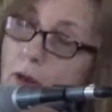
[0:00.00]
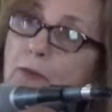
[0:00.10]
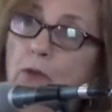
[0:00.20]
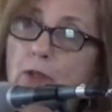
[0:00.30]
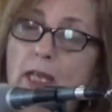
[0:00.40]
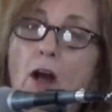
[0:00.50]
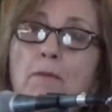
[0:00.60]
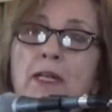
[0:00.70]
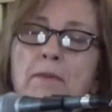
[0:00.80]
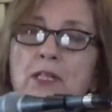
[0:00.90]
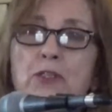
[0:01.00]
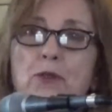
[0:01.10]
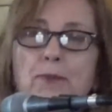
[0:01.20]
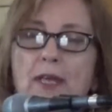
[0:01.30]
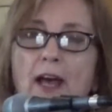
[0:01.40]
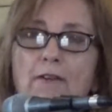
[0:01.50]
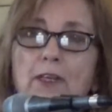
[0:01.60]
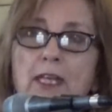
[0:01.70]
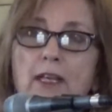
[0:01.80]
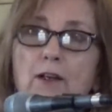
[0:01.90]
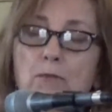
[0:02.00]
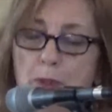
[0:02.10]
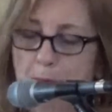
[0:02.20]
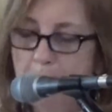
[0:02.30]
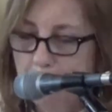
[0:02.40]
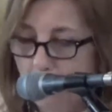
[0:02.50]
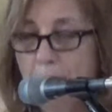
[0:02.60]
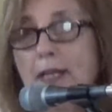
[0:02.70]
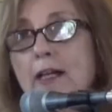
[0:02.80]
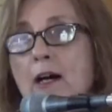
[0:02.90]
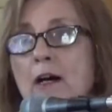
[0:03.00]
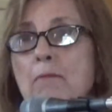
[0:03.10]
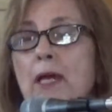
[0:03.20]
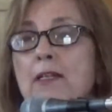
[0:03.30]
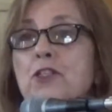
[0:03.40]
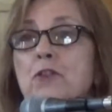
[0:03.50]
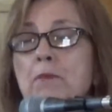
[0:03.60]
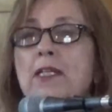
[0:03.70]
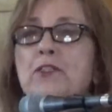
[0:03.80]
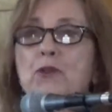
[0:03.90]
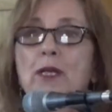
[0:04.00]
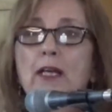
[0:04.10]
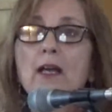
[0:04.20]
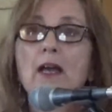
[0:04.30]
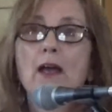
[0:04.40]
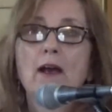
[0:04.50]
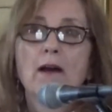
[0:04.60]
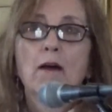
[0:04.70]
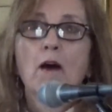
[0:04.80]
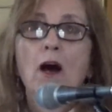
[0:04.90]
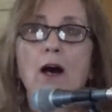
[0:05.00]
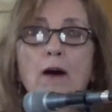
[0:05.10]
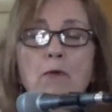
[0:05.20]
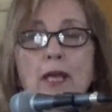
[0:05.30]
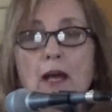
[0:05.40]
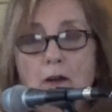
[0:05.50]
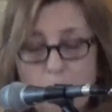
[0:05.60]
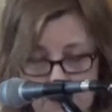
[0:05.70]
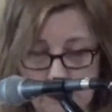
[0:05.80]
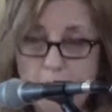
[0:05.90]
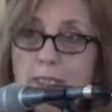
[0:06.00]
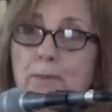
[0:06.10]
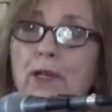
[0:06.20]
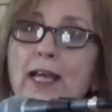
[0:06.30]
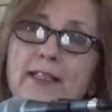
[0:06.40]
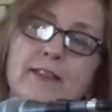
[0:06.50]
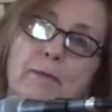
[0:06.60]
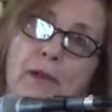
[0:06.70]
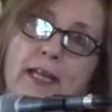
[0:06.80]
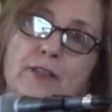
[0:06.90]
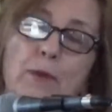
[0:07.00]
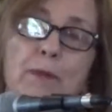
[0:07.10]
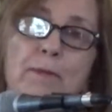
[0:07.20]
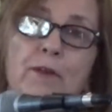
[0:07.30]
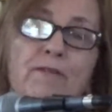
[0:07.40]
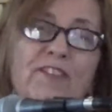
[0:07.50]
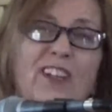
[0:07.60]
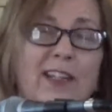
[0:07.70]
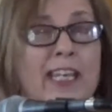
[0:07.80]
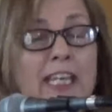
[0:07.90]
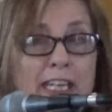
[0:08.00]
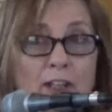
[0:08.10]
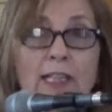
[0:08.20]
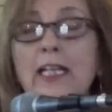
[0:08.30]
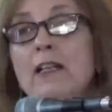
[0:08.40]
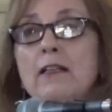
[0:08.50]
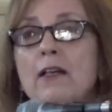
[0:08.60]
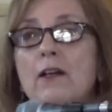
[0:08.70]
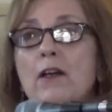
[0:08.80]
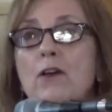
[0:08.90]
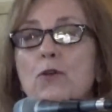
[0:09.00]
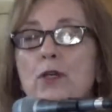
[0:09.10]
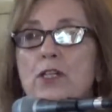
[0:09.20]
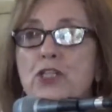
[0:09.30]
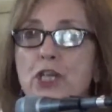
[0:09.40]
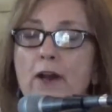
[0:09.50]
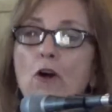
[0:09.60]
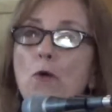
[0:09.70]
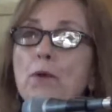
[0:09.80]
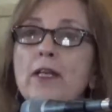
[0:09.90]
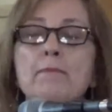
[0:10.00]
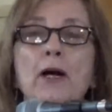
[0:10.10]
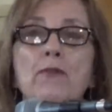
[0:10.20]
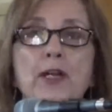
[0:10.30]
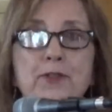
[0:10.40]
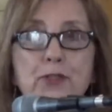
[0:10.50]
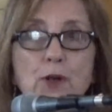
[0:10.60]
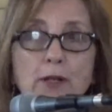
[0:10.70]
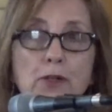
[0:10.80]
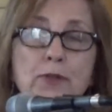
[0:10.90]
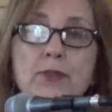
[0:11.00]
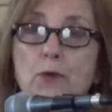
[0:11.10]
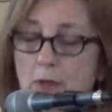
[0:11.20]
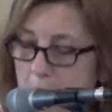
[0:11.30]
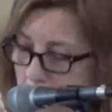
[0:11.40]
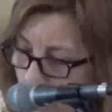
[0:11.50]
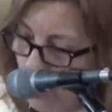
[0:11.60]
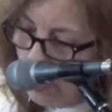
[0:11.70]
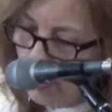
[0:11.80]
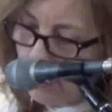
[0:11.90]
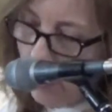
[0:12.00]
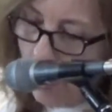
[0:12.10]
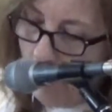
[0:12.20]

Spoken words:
also look at how many ministries we have here with people that come and do ministry. We have this place, the place where people feel healing, who can share openly about their struggles or addictions.